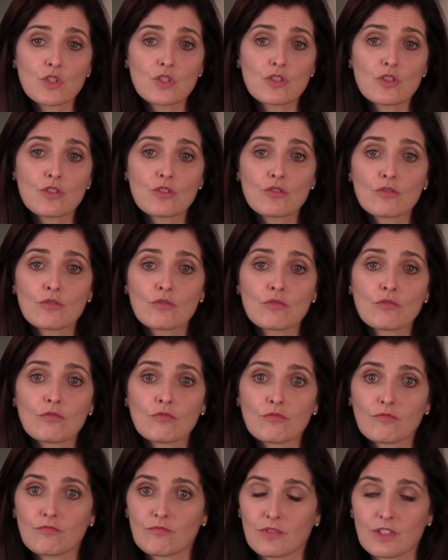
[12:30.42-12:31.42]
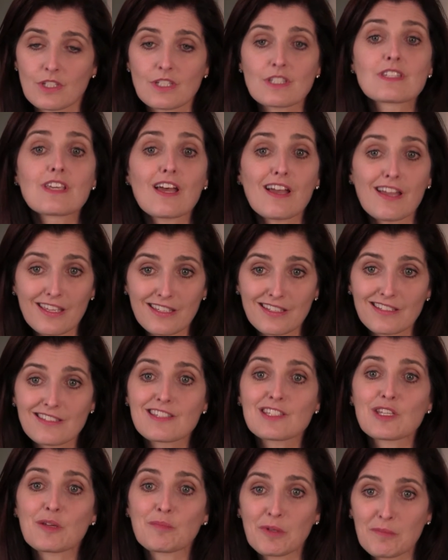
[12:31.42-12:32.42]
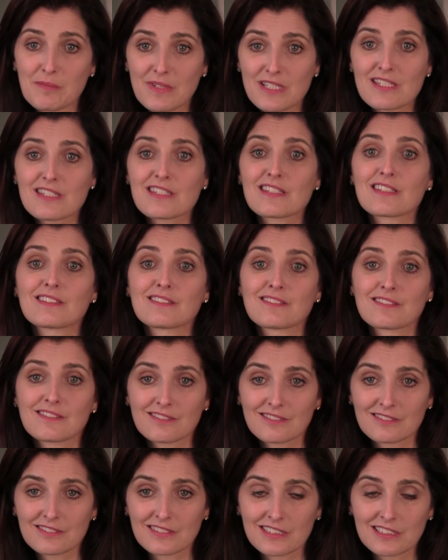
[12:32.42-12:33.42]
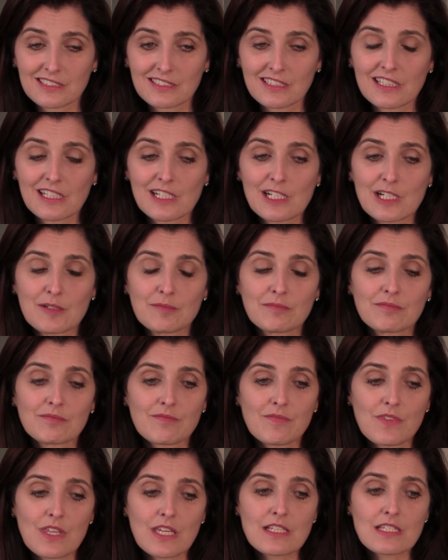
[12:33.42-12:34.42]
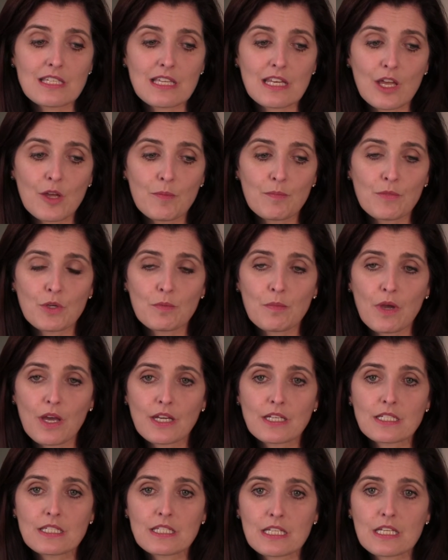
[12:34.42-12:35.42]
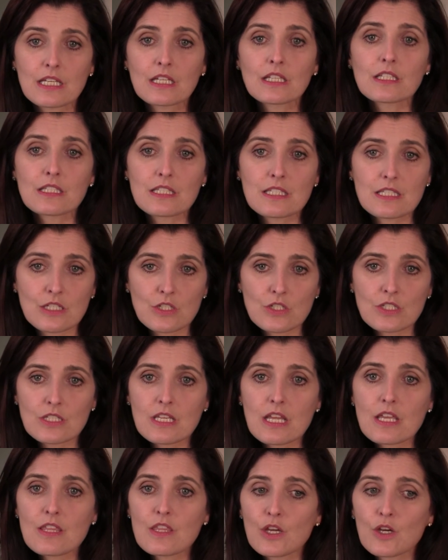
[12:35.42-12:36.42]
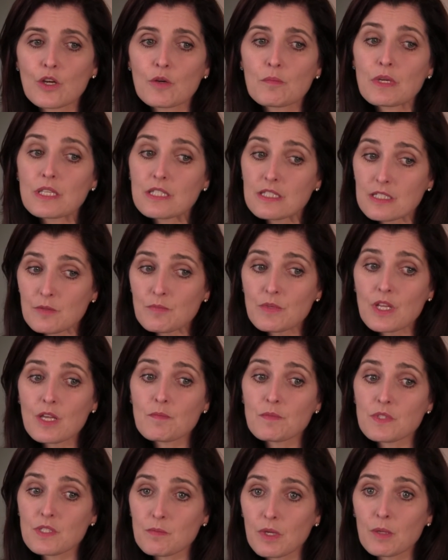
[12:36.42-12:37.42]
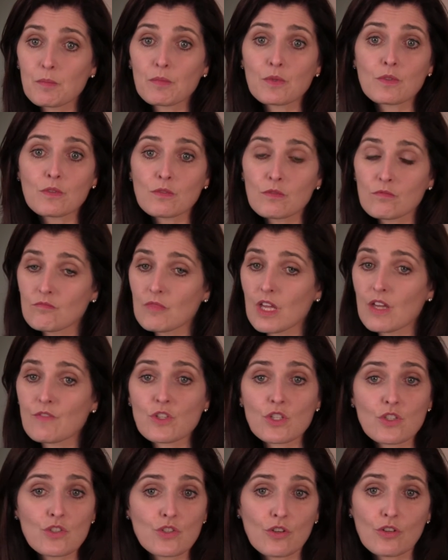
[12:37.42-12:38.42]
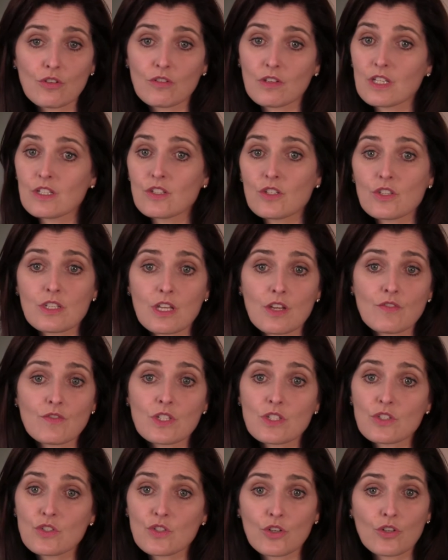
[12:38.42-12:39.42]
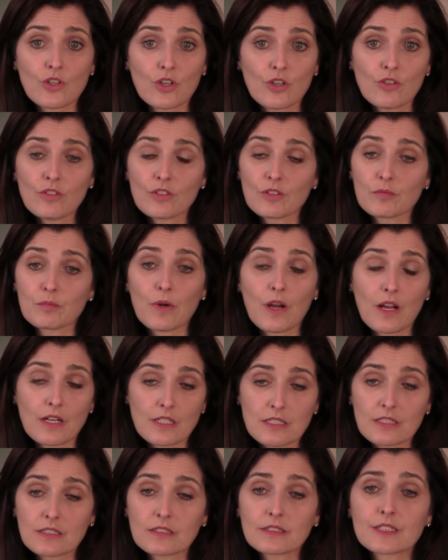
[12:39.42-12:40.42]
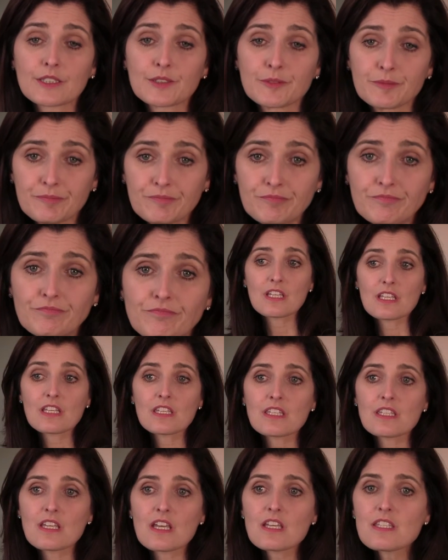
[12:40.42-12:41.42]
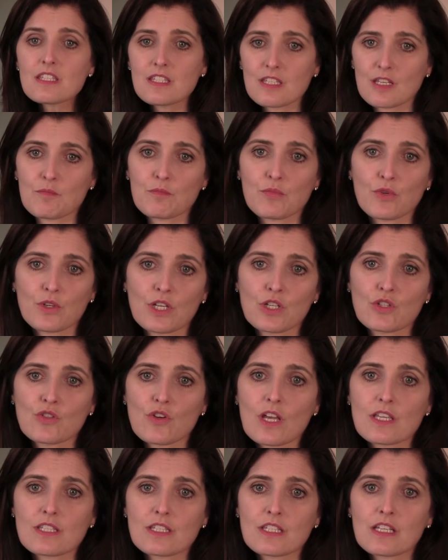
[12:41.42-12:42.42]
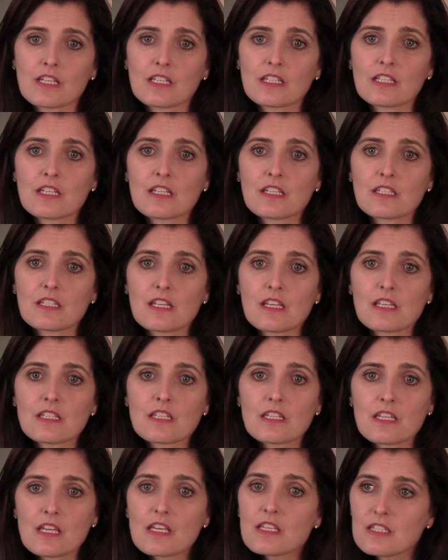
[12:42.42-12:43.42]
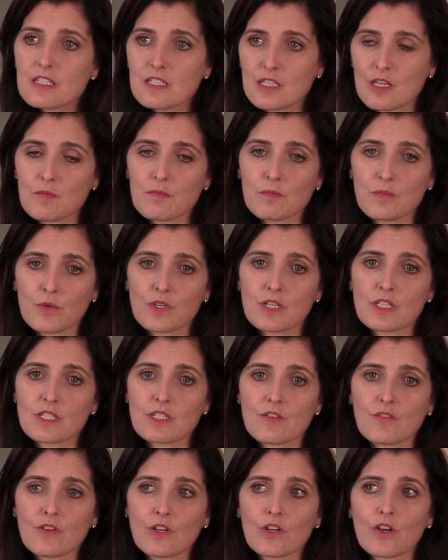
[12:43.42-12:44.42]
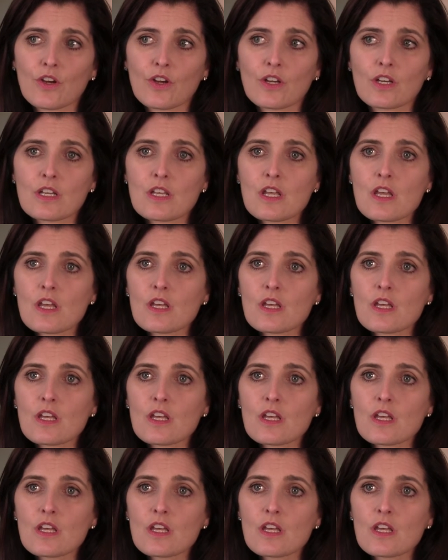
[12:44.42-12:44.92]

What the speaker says: do the diet and supplements and things that help their body to heal and still stay there. But sometimes people just have to start over practically. It does seem pretty drastic, and it does seem pretty severe. And